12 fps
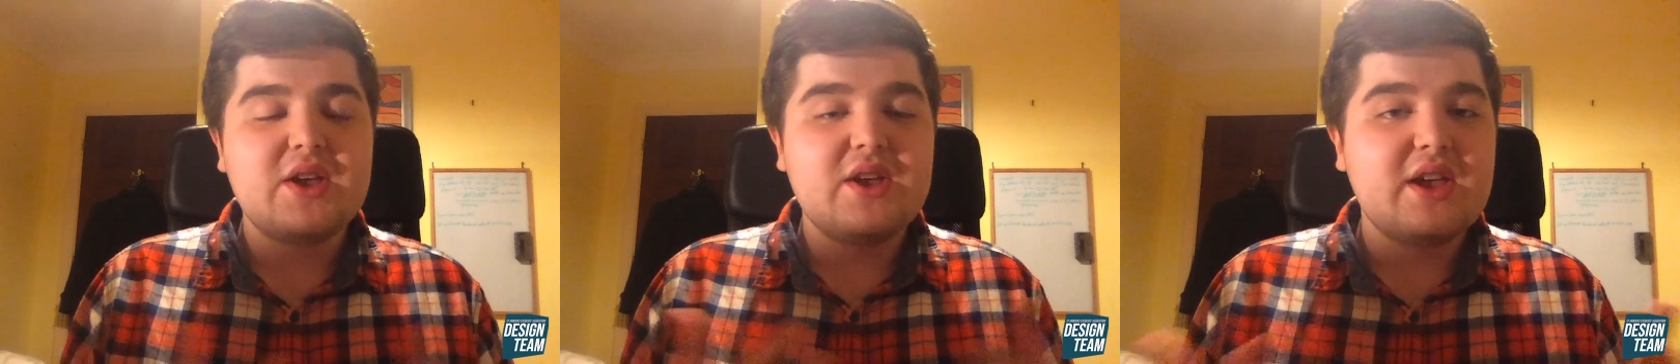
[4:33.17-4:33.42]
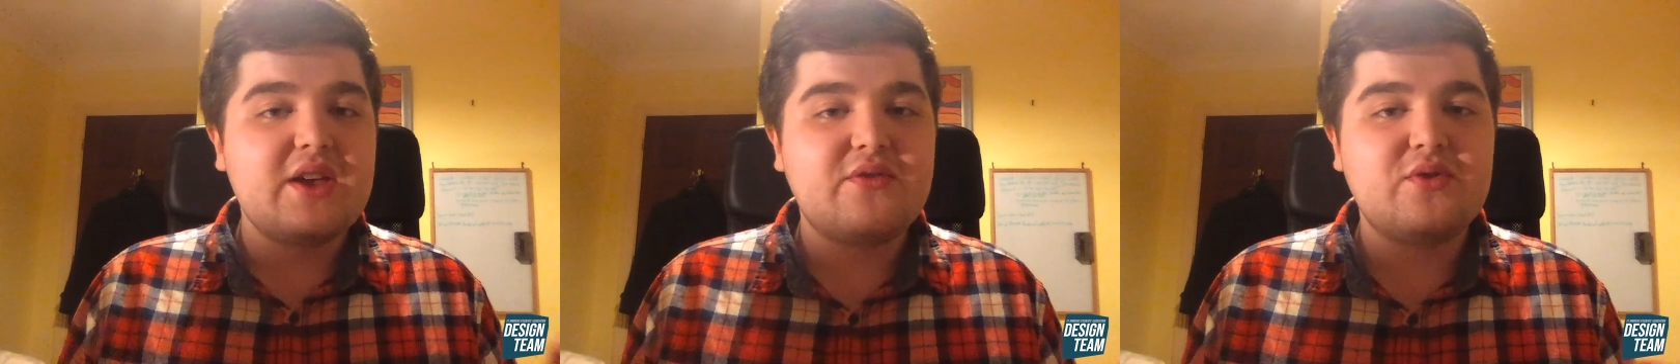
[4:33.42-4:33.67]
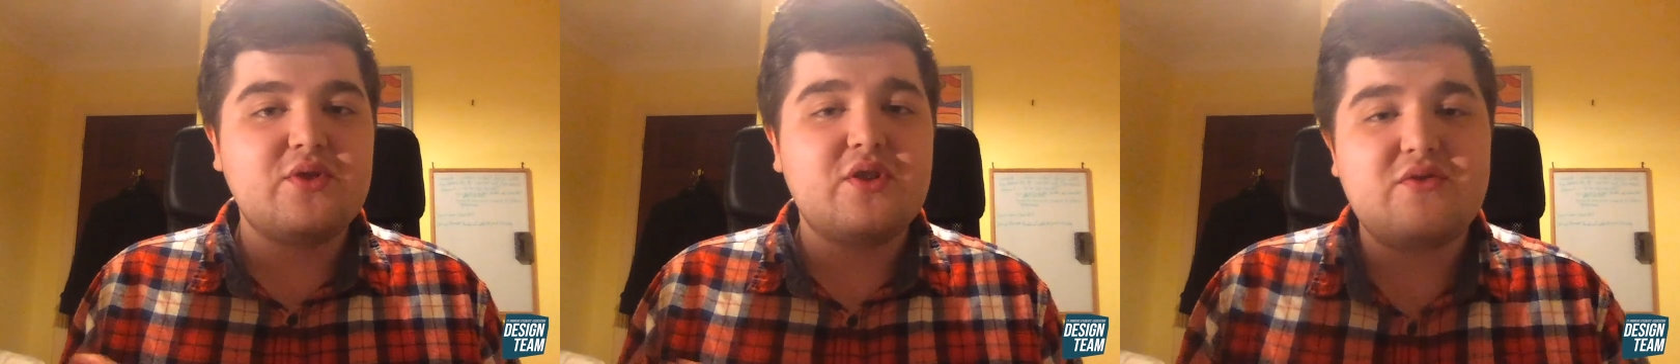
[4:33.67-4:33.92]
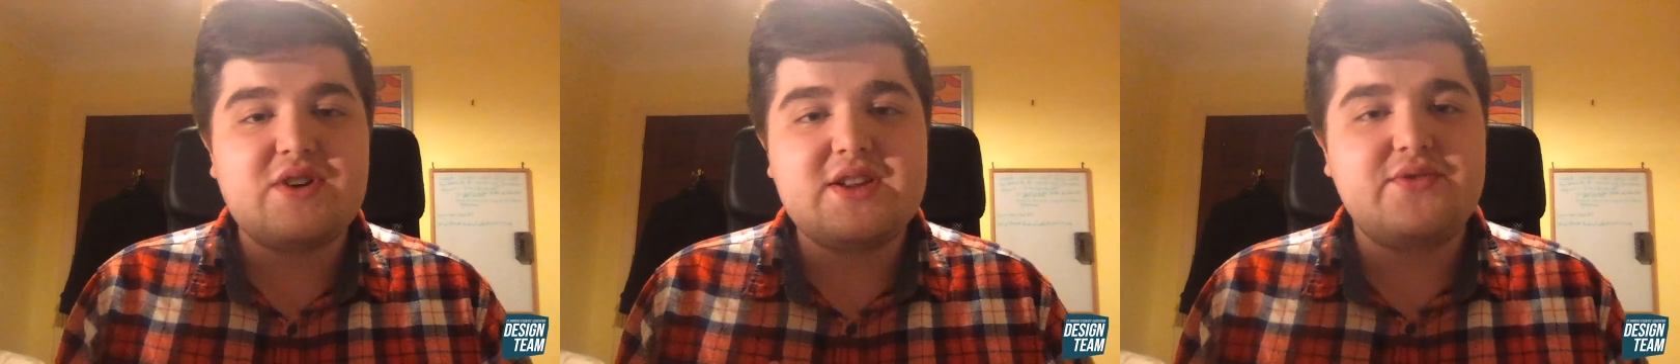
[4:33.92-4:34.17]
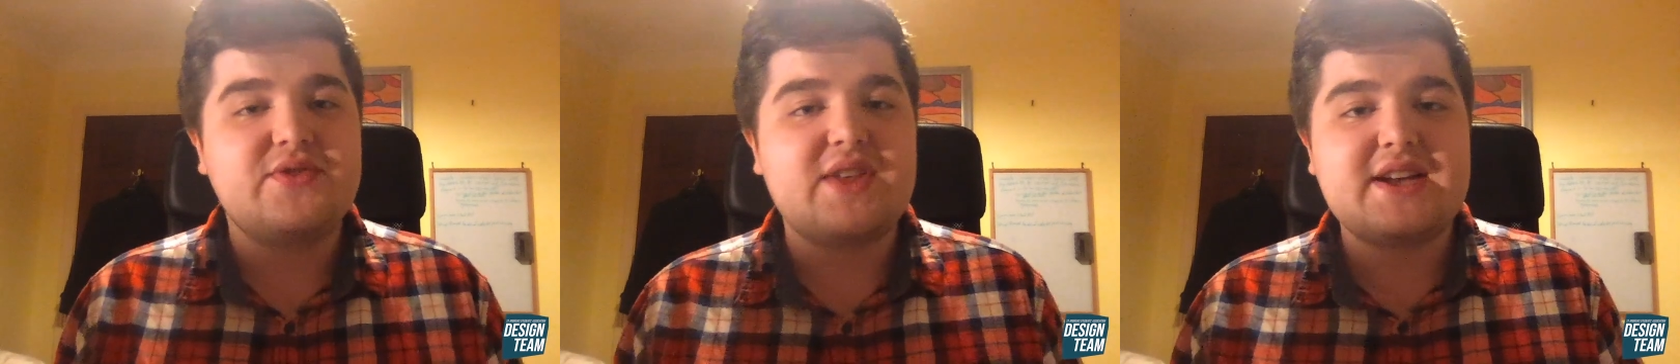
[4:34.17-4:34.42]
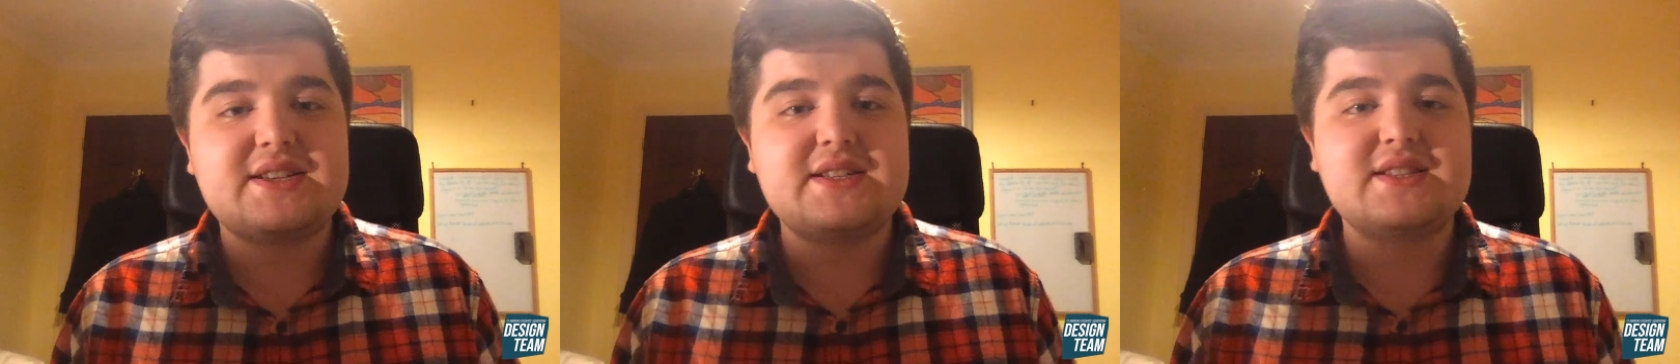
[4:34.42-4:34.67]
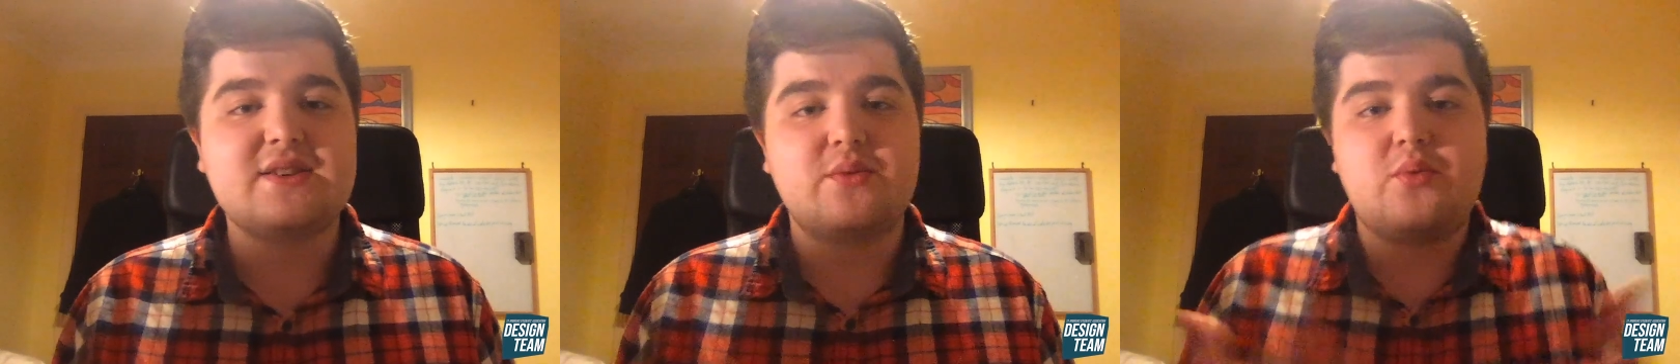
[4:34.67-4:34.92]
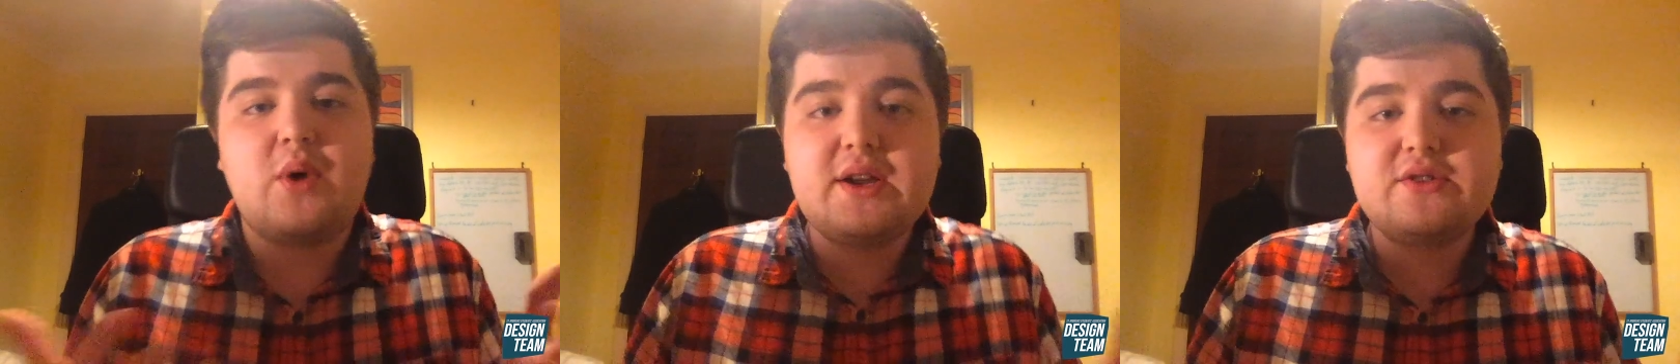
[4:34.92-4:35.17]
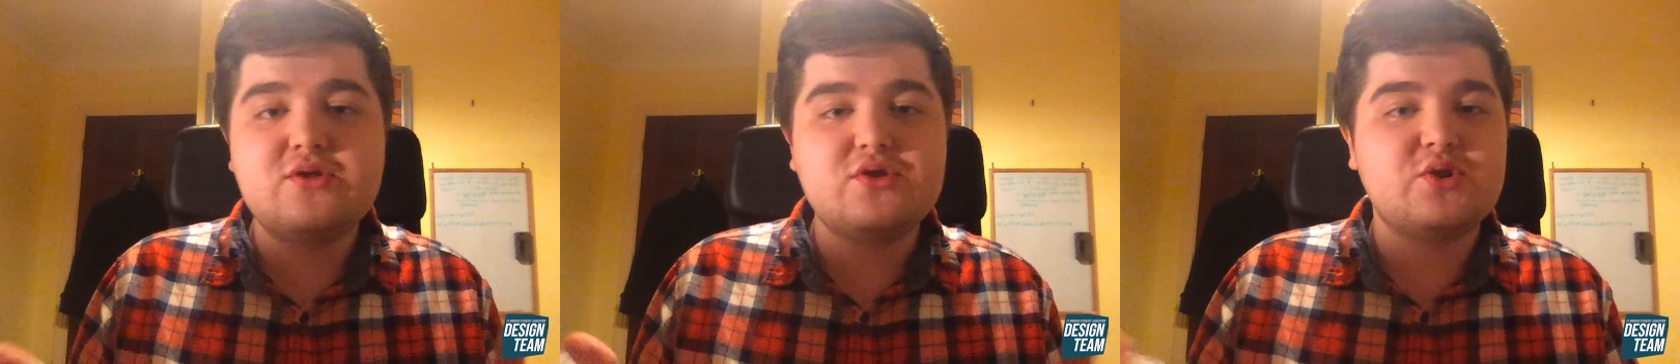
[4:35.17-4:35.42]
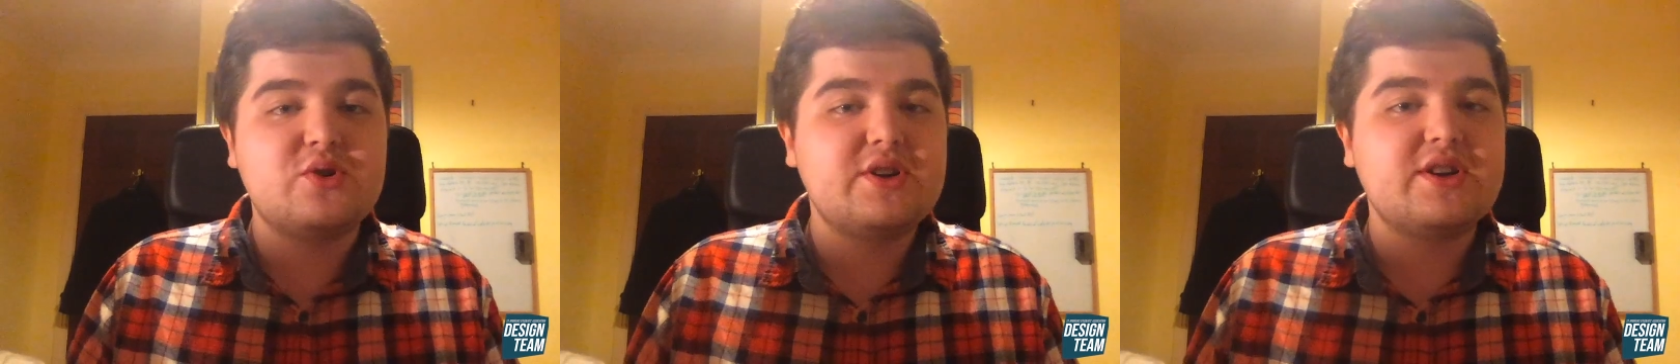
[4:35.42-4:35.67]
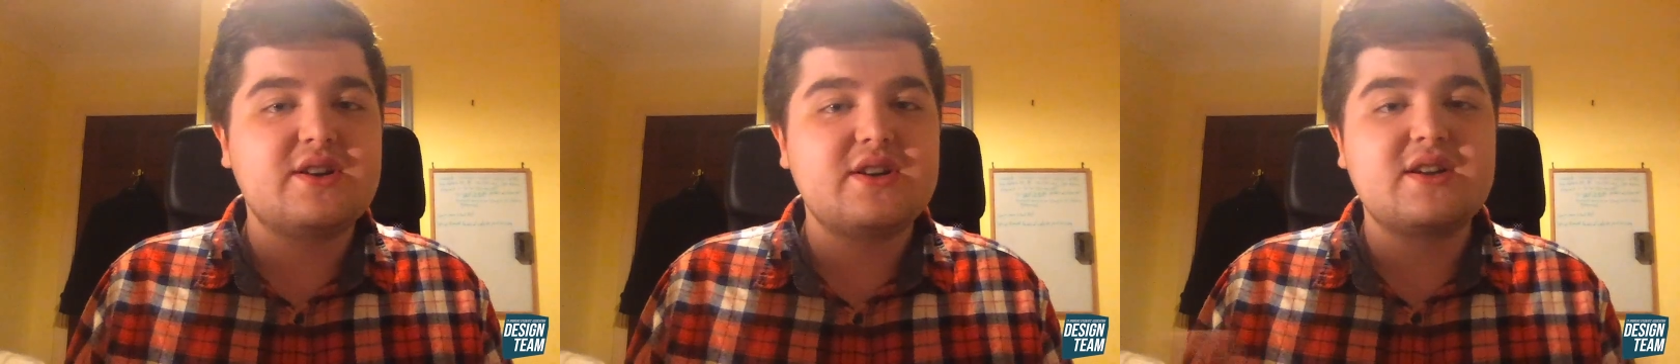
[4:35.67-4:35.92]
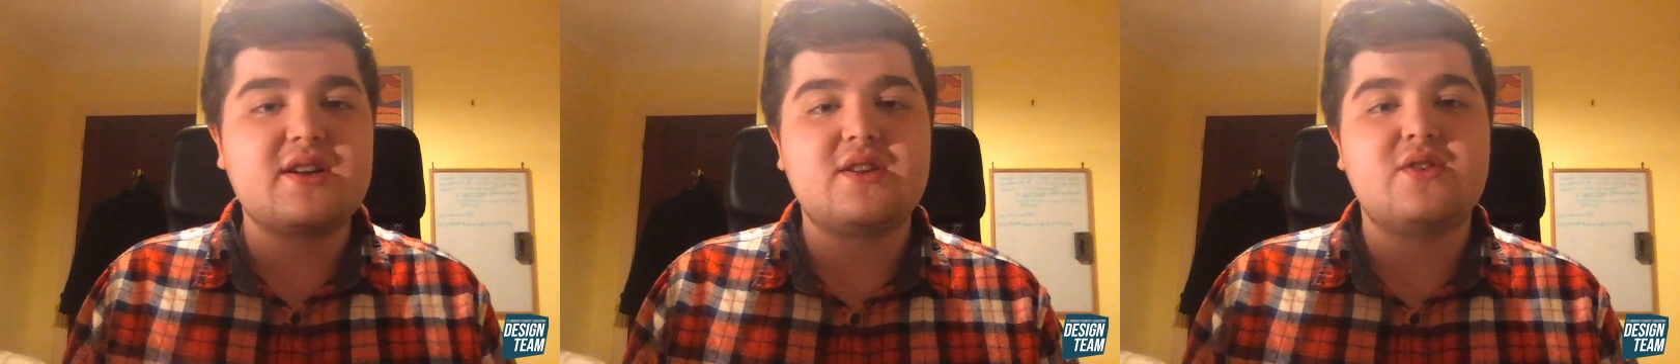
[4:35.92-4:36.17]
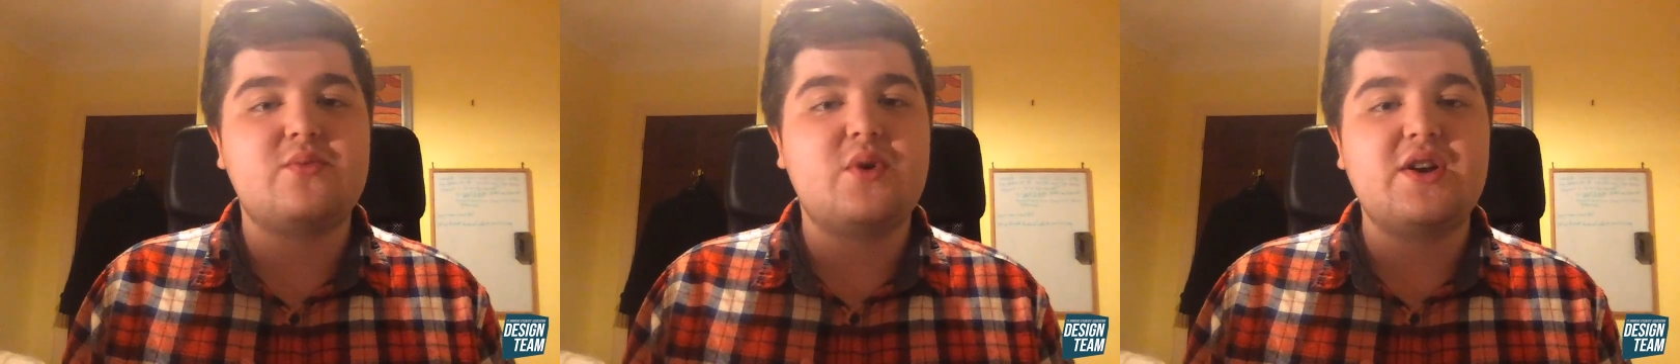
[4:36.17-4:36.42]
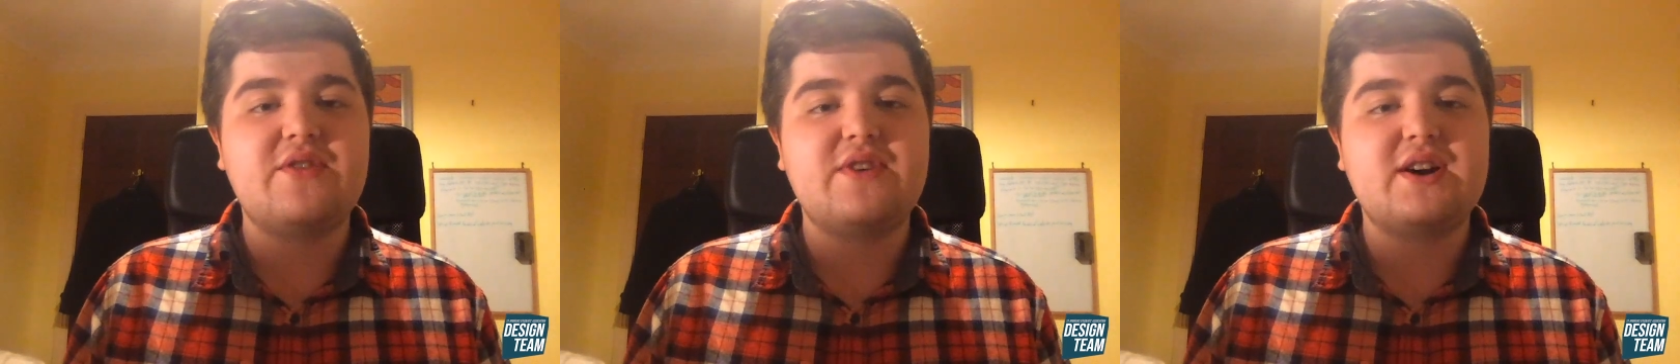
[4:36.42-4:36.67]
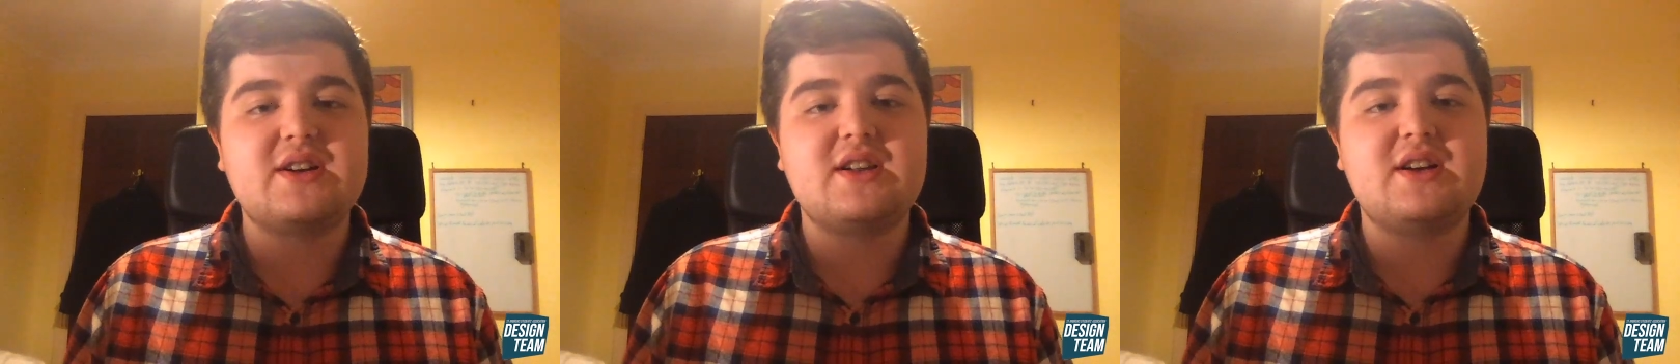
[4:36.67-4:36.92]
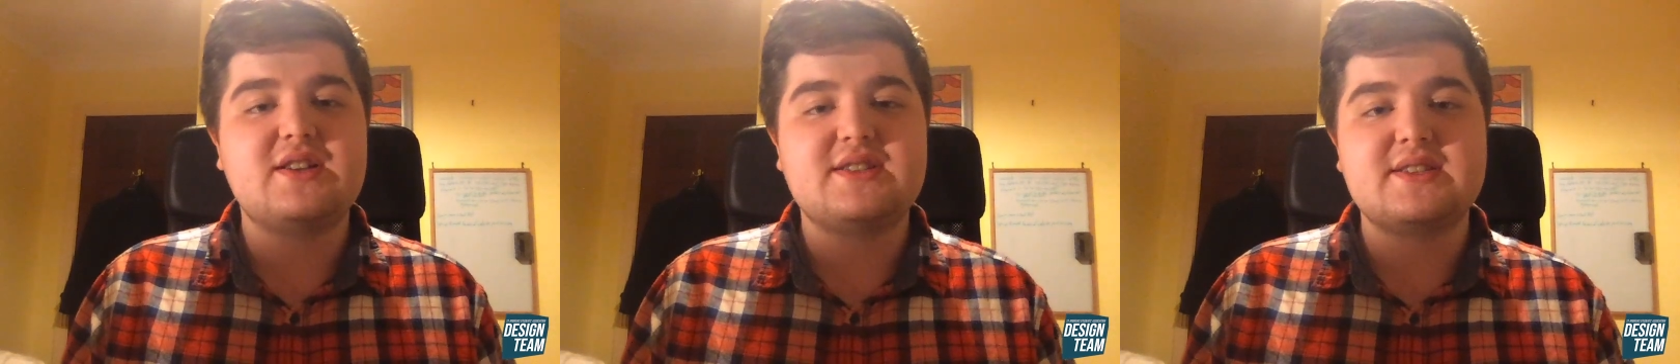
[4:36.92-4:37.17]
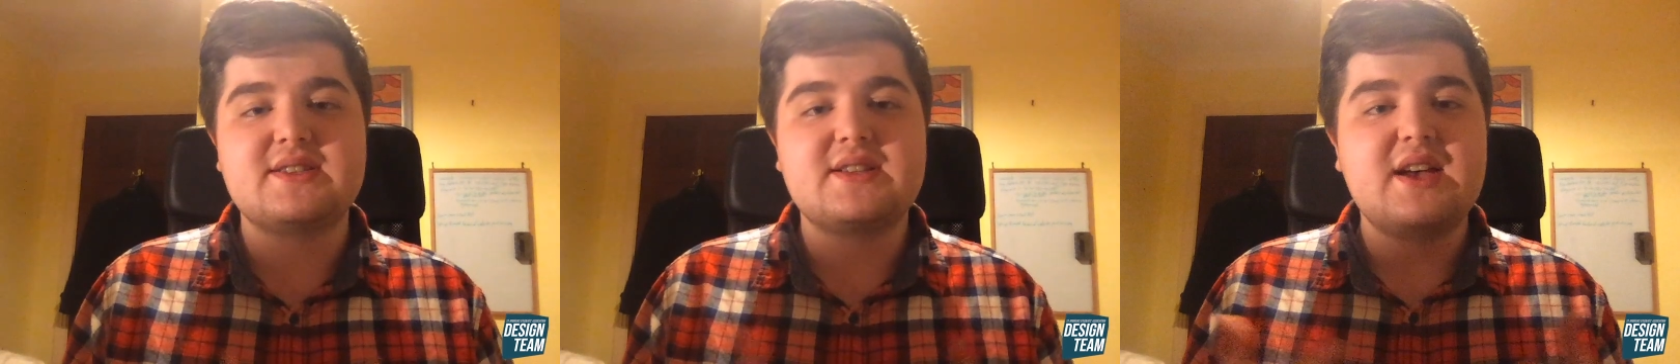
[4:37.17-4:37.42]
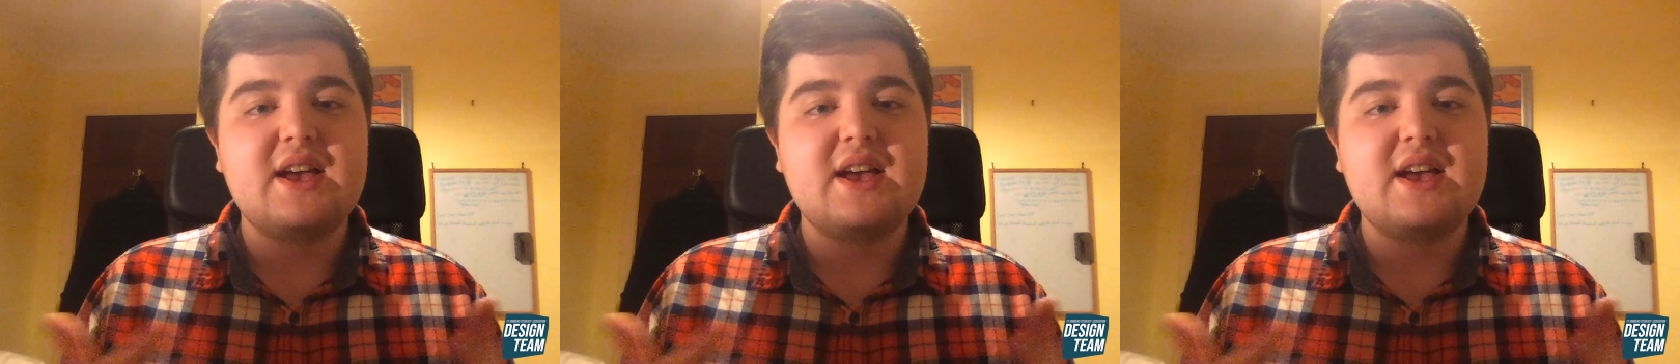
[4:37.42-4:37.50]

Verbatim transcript: If you're not ready for that either, why not join one of our classes?